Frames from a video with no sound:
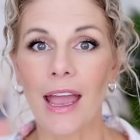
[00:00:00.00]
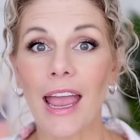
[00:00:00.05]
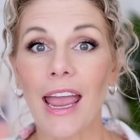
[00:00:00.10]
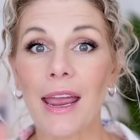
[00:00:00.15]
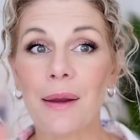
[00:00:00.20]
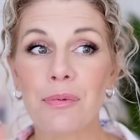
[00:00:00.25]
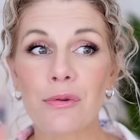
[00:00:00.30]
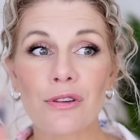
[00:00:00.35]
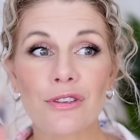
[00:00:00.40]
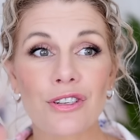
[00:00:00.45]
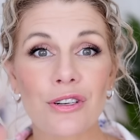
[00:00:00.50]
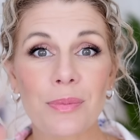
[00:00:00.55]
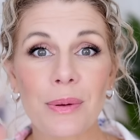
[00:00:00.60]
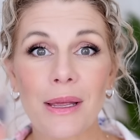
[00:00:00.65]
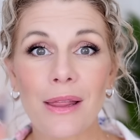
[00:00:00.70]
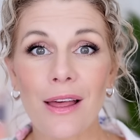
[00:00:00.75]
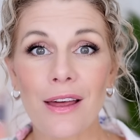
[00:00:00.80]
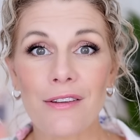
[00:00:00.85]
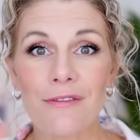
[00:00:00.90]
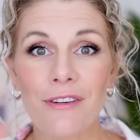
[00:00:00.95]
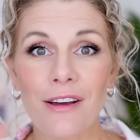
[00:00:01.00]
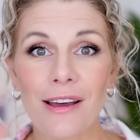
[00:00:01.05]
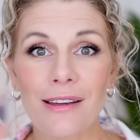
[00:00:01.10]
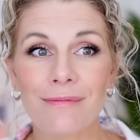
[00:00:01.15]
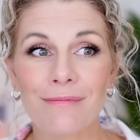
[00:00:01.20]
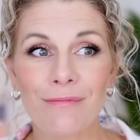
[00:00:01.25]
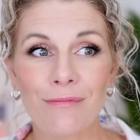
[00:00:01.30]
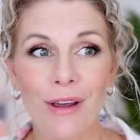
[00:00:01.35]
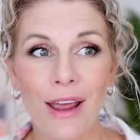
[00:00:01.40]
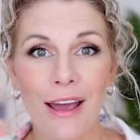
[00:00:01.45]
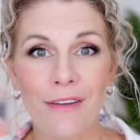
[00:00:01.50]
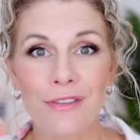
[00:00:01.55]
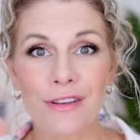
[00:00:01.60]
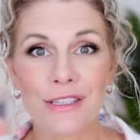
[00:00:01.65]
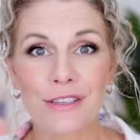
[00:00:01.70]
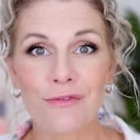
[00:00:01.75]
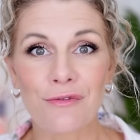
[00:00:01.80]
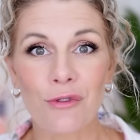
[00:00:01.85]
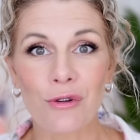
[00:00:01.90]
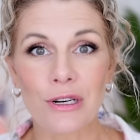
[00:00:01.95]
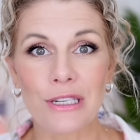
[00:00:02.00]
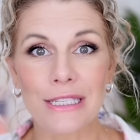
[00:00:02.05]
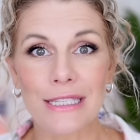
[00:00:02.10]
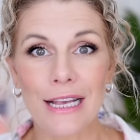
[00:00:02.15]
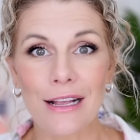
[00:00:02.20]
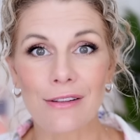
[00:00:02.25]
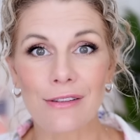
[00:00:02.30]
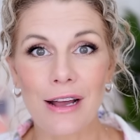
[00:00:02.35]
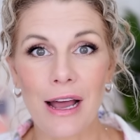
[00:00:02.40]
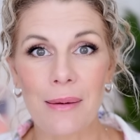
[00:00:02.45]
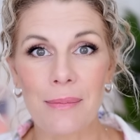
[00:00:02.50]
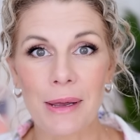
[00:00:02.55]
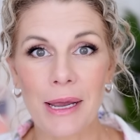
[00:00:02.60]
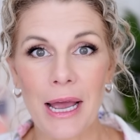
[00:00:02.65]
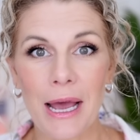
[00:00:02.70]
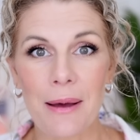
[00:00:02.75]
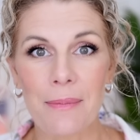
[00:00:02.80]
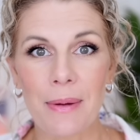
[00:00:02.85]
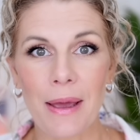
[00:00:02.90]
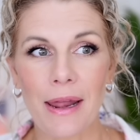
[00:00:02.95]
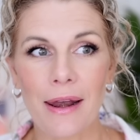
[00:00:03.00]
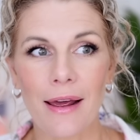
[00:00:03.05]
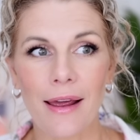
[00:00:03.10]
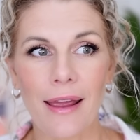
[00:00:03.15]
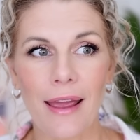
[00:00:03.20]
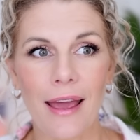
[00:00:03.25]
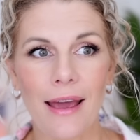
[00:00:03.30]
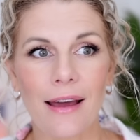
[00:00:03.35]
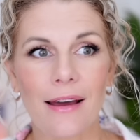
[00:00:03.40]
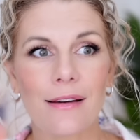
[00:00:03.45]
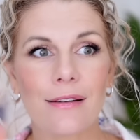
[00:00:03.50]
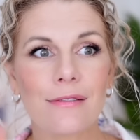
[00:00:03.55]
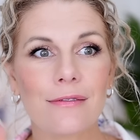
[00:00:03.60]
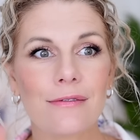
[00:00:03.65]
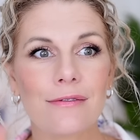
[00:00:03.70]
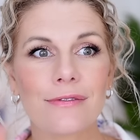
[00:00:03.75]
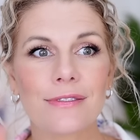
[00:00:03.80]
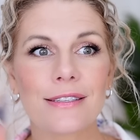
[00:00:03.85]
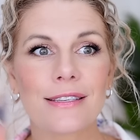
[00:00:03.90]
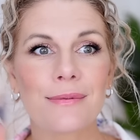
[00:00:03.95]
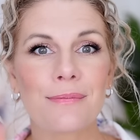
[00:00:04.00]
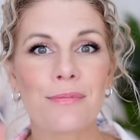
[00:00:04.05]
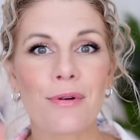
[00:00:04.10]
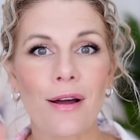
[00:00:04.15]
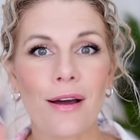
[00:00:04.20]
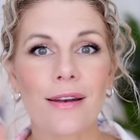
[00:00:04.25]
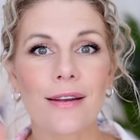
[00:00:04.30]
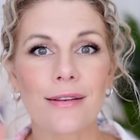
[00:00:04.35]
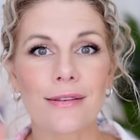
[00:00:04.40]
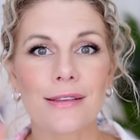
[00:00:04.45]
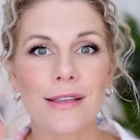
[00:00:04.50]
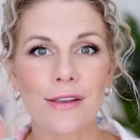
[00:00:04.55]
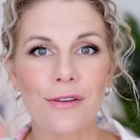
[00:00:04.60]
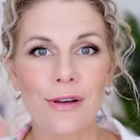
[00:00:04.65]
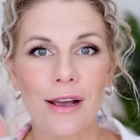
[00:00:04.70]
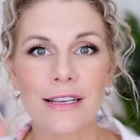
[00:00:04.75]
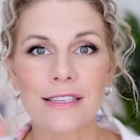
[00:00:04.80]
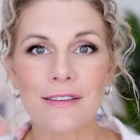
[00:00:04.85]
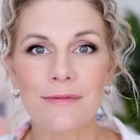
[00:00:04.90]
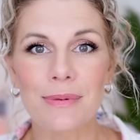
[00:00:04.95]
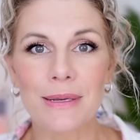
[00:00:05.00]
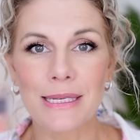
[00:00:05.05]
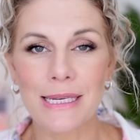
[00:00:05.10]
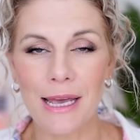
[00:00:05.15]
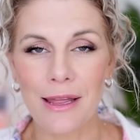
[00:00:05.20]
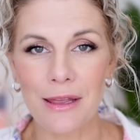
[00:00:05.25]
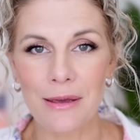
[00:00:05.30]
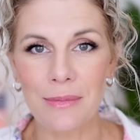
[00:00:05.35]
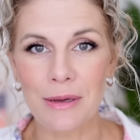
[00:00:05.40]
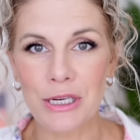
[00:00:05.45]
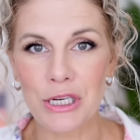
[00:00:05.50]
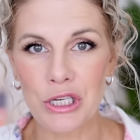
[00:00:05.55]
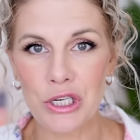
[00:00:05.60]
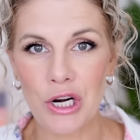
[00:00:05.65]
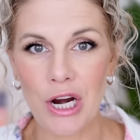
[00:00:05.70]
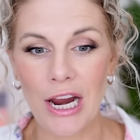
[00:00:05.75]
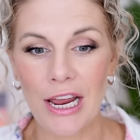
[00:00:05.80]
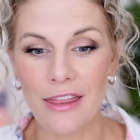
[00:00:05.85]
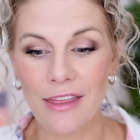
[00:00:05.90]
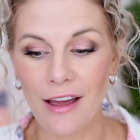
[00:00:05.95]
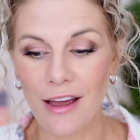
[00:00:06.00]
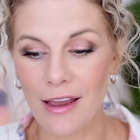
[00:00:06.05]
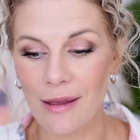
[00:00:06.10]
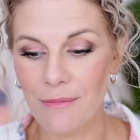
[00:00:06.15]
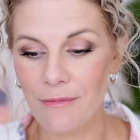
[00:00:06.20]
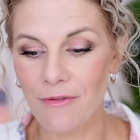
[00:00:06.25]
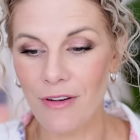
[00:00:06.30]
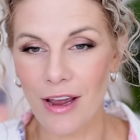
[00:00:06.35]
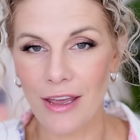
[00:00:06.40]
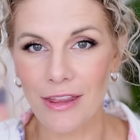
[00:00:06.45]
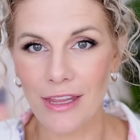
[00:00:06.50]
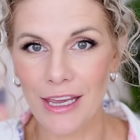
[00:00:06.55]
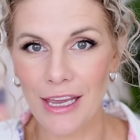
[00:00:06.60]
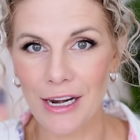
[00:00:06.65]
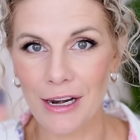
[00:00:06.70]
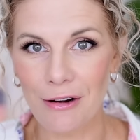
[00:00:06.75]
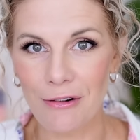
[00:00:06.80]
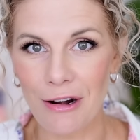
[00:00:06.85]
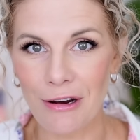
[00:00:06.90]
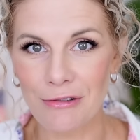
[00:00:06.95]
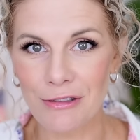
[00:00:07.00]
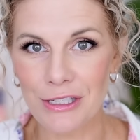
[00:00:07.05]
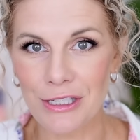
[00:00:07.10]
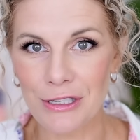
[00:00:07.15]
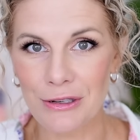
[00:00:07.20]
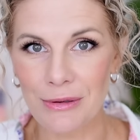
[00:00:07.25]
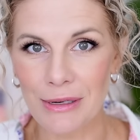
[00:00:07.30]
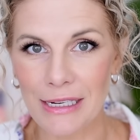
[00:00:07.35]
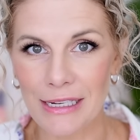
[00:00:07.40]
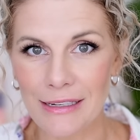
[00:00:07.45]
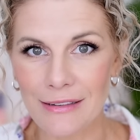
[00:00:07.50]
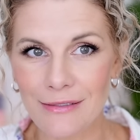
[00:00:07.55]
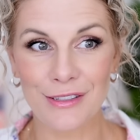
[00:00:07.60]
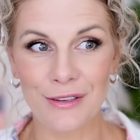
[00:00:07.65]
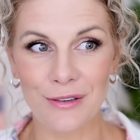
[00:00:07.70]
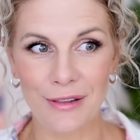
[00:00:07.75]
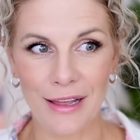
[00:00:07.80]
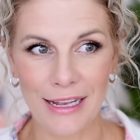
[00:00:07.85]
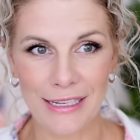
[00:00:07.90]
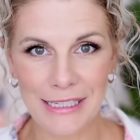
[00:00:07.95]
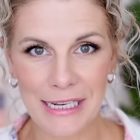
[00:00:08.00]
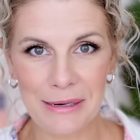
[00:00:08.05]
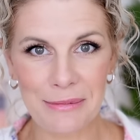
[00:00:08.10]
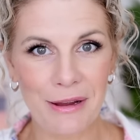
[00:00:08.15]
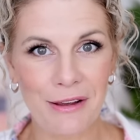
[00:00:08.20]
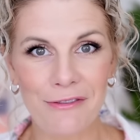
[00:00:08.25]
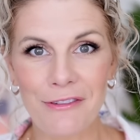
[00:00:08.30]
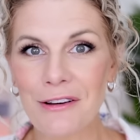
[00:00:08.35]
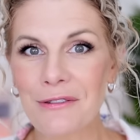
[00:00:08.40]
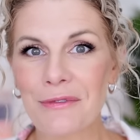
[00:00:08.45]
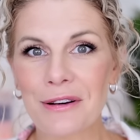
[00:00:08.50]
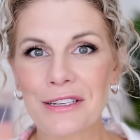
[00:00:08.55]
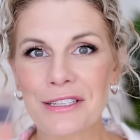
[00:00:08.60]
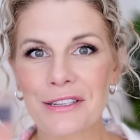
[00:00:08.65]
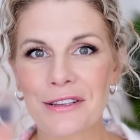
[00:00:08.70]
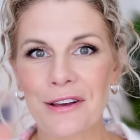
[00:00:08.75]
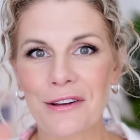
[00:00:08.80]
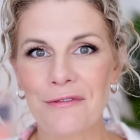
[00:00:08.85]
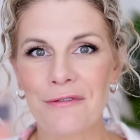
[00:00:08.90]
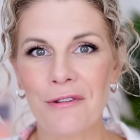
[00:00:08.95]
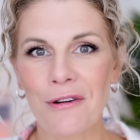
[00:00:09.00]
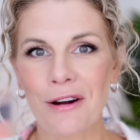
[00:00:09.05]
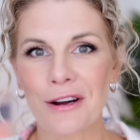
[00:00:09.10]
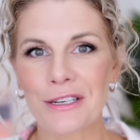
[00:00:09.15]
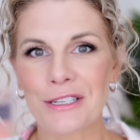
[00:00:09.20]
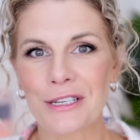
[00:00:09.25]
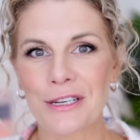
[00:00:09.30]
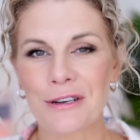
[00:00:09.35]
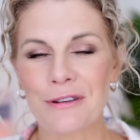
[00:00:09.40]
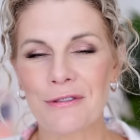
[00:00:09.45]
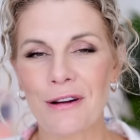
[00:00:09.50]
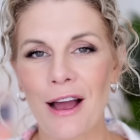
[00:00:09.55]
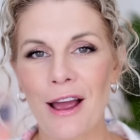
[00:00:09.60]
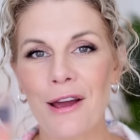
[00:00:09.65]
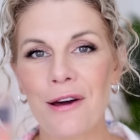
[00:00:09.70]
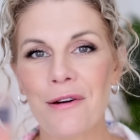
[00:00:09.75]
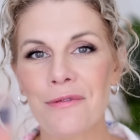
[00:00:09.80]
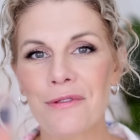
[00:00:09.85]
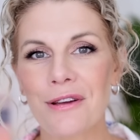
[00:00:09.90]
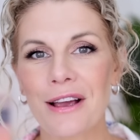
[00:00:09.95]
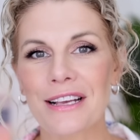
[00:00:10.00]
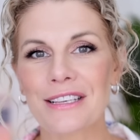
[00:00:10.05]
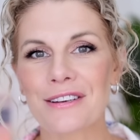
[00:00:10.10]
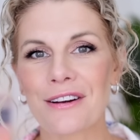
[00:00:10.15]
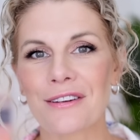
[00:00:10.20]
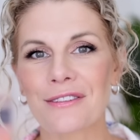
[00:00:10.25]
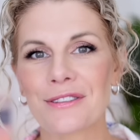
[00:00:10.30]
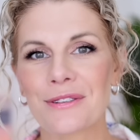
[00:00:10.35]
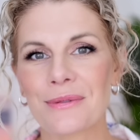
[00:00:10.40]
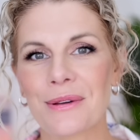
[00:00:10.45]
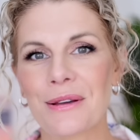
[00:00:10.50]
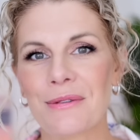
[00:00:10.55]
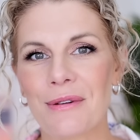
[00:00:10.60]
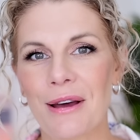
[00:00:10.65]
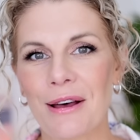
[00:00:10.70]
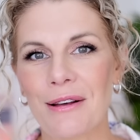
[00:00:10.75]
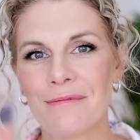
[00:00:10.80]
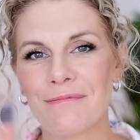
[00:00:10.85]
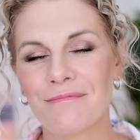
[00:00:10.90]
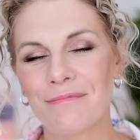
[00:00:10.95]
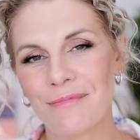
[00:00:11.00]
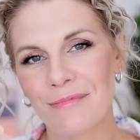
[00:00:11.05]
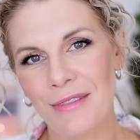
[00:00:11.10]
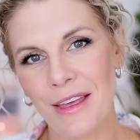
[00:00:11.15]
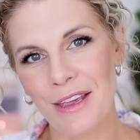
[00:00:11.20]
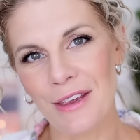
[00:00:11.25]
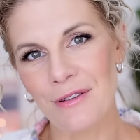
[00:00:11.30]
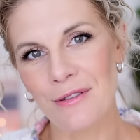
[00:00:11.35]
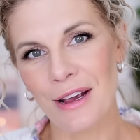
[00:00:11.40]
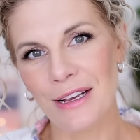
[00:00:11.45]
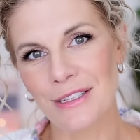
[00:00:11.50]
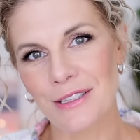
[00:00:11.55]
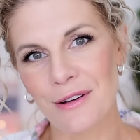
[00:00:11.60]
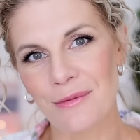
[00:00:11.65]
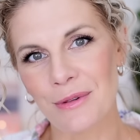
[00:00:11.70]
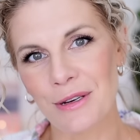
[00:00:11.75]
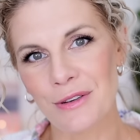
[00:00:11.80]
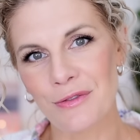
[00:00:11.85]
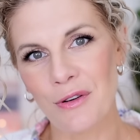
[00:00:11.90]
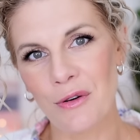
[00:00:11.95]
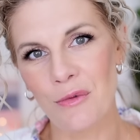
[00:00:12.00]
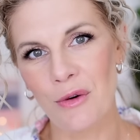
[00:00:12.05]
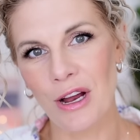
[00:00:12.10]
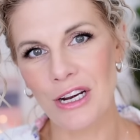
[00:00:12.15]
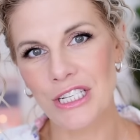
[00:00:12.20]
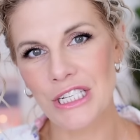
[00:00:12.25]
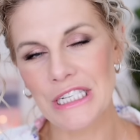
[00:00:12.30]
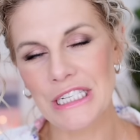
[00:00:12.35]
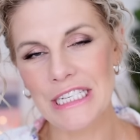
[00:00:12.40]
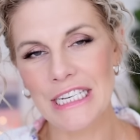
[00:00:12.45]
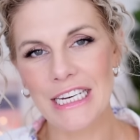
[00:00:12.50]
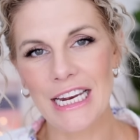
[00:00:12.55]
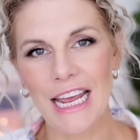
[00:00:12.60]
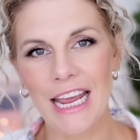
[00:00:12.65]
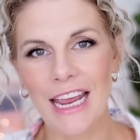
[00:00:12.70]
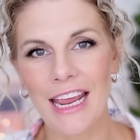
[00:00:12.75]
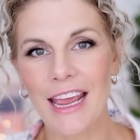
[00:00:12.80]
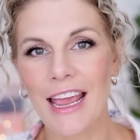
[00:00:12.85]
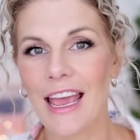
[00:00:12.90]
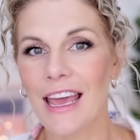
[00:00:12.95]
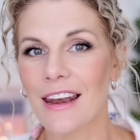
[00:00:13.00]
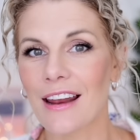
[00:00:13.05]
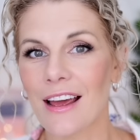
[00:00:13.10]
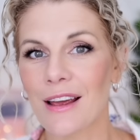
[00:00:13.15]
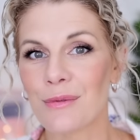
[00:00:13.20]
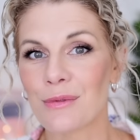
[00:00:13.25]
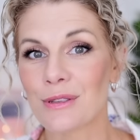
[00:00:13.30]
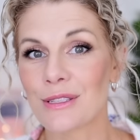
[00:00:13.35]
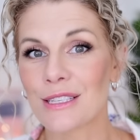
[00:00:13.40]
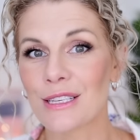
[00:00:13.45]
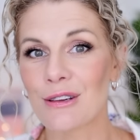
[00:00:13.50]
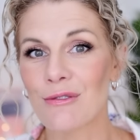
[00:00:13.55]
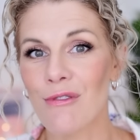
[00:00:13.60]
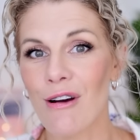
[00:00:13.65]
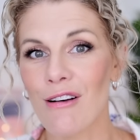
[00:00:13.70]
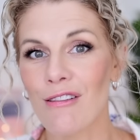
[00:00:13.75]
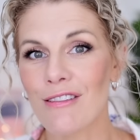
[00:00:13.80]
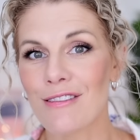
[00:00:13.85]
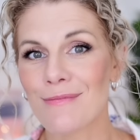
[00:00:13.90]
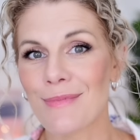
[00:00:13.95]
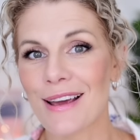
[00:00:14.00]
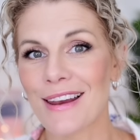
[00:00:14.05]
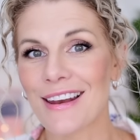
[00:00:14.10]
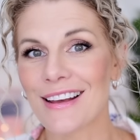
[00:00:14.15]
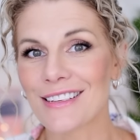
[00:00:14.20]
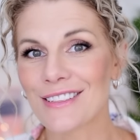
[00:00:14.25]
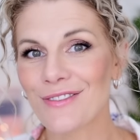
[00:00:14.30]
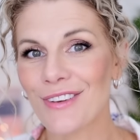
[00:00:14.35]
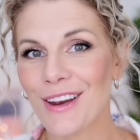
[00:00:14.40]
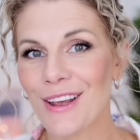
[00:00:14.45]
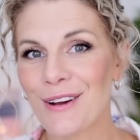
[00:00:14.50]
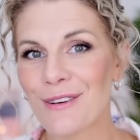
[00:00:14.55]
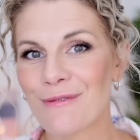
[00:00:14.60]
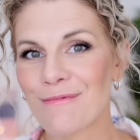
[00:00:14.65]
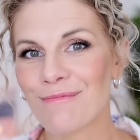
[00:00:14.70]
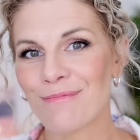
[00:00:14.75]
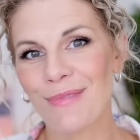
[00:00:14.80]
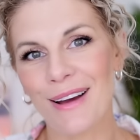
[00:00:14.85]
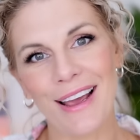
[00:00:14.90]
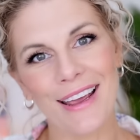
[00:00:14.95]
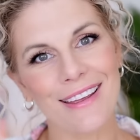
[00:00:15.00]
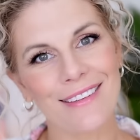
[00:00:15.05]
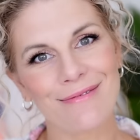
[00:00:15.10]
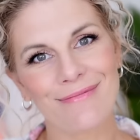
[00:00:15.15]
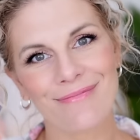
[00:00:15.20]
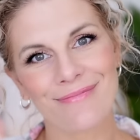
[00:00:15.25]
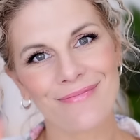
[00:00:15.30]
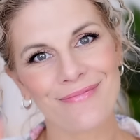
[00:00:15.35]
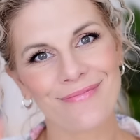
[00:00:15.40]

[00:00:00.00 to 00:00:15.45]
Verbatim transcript: April should be a lot of fun. We have the Sephora sale coming up and I have some products that you guys have been telling me to try that I'm finally getting around to doing. So that's gonna be a fun one to look forward to. I hope you guys are all doing well. Thank you guys so much for watching today and I will see you all in my next video. Bye.